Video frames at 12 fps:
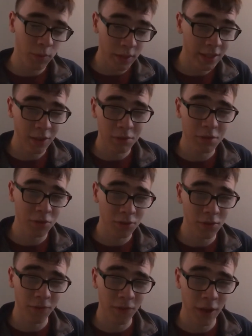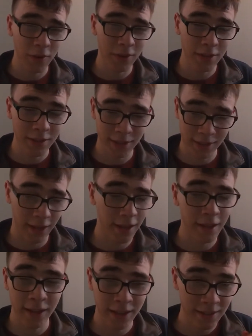Winter Soldier's also flirting with his sister,
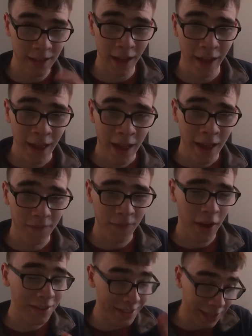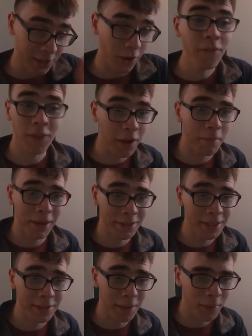and he's like, and Falcon's like, don't flirt with my
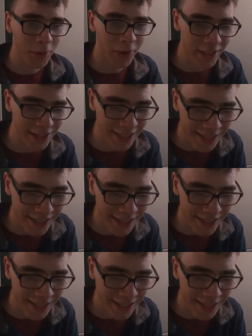sister, boy.